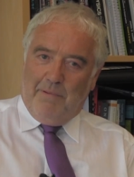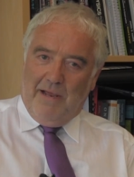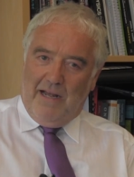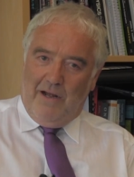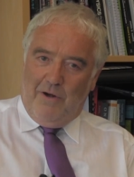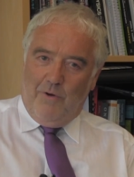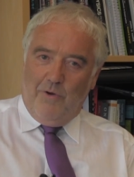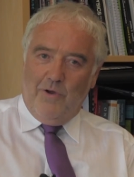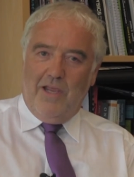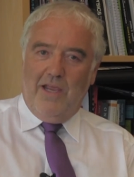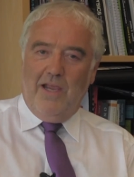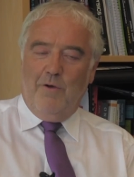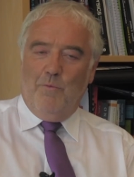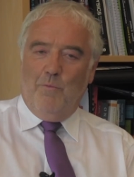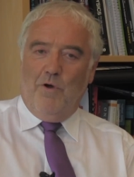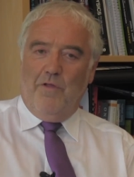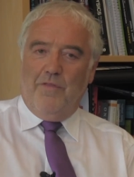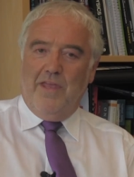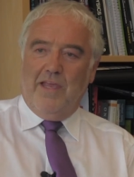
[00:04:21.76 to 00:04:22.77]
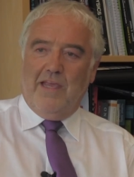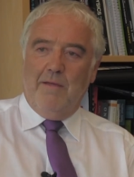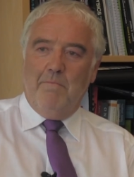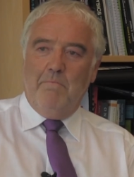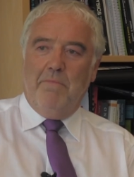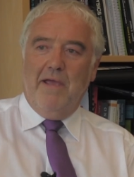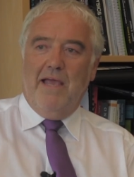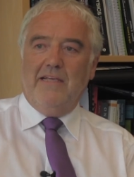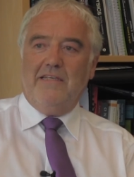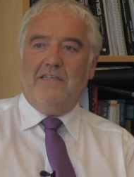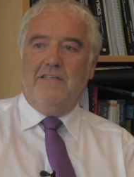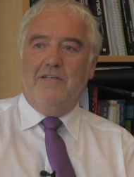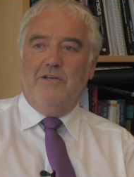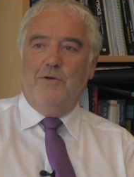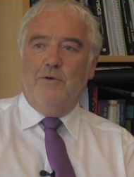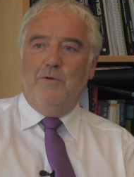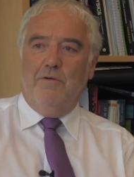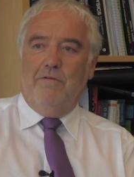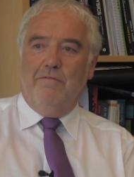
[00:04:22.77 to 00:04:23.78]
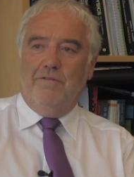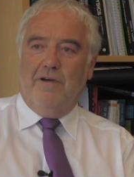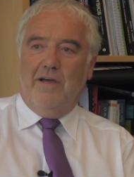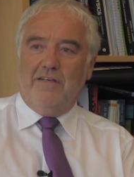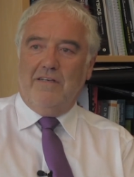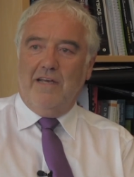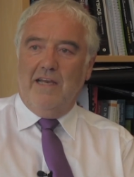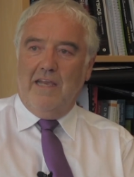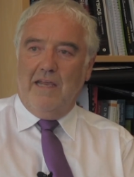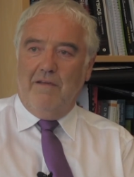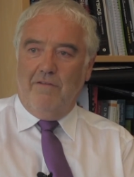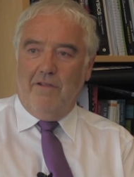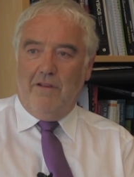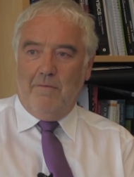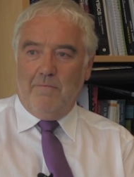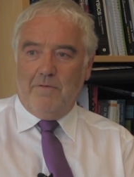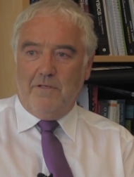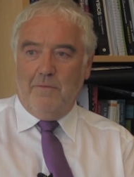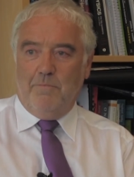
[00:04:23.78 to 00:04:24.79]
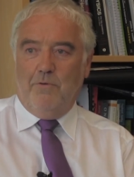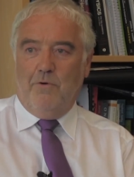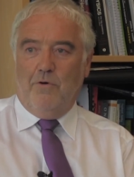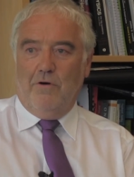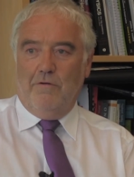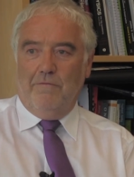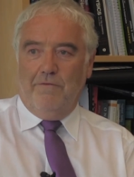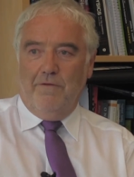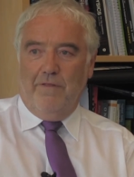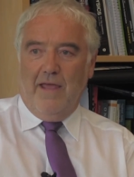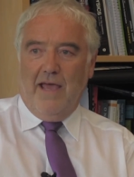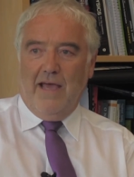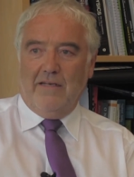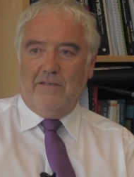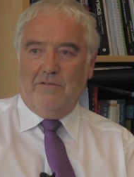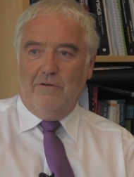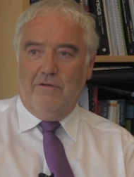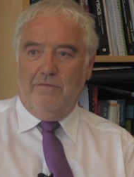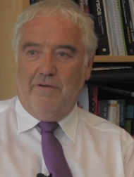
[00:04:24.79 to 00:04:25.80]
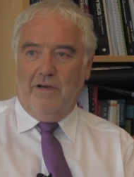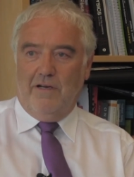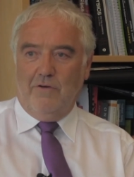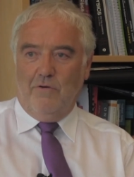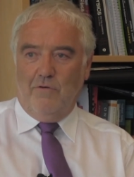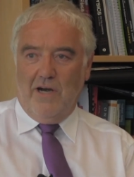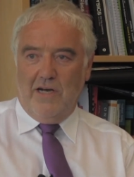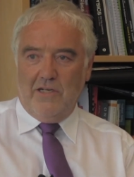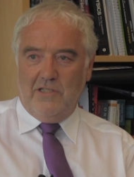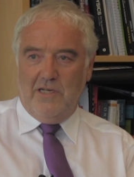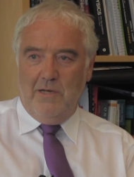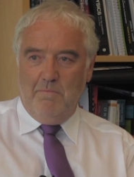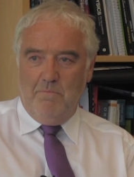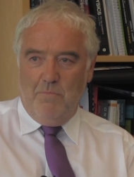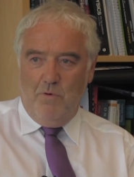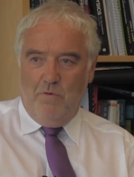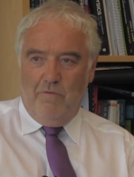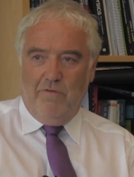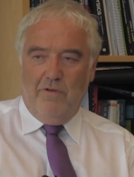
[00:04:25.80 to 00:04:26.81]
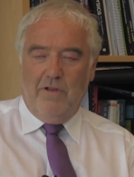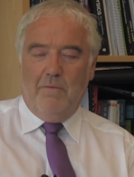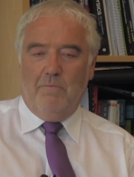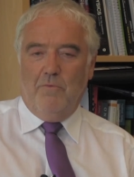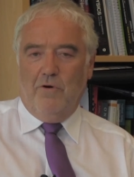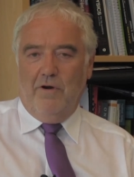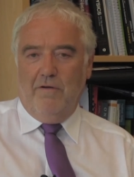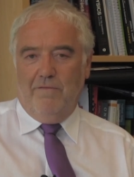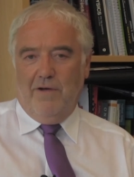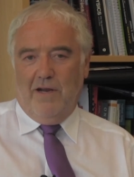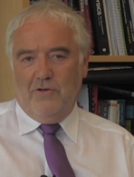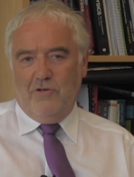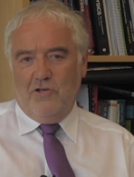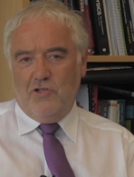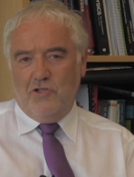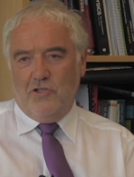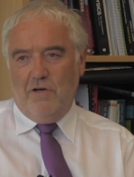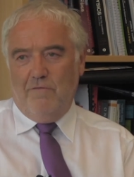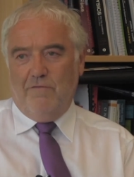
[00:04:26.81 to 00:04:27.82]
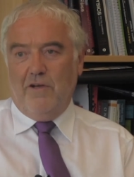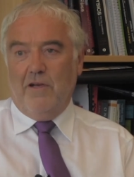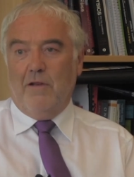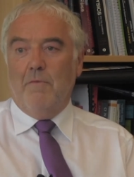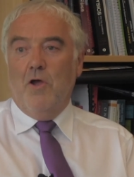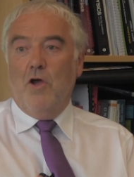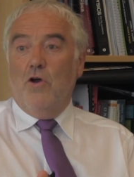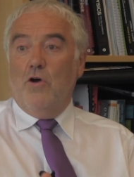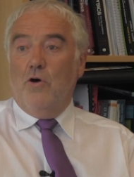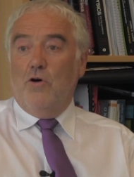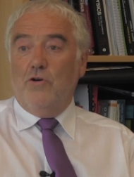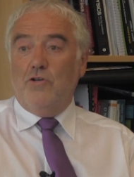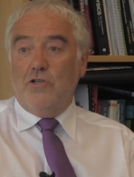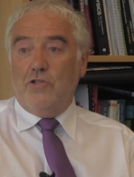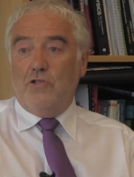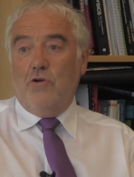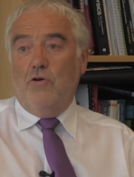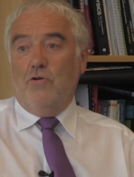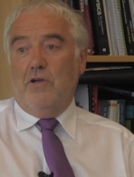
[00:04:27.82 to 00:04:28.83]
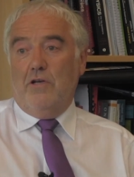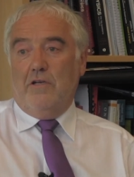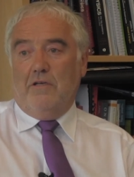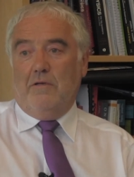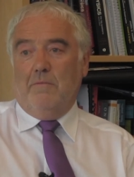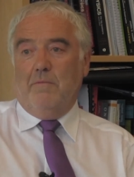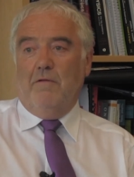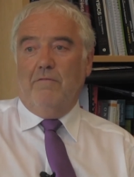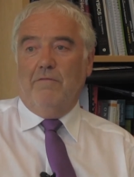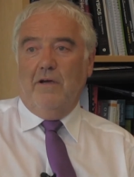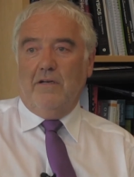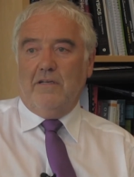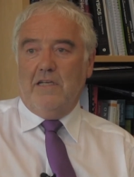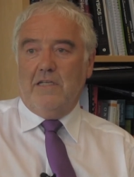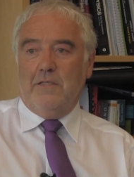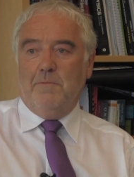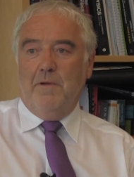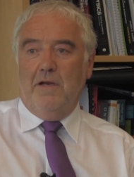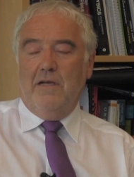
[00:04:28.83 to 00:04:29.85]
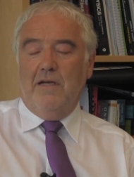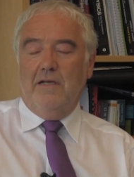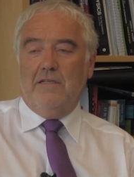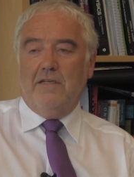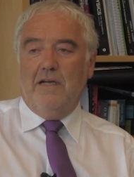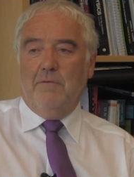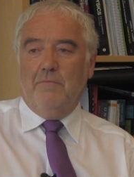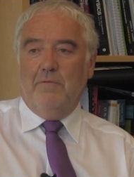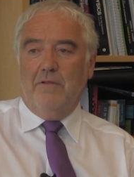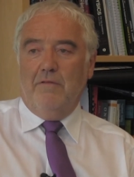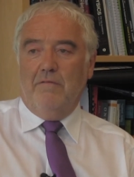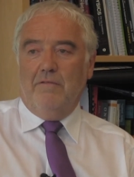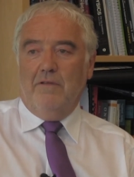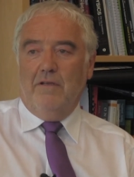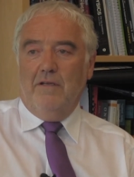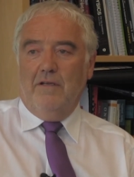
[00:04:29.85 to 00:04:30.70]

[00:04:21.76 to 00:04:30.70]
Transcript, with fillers: looking at what they can best do, in fact, and giving them support for that, or in fact, or actually moving them, or in fact, just shifting, or just talking to them, in fact, and spending time with them.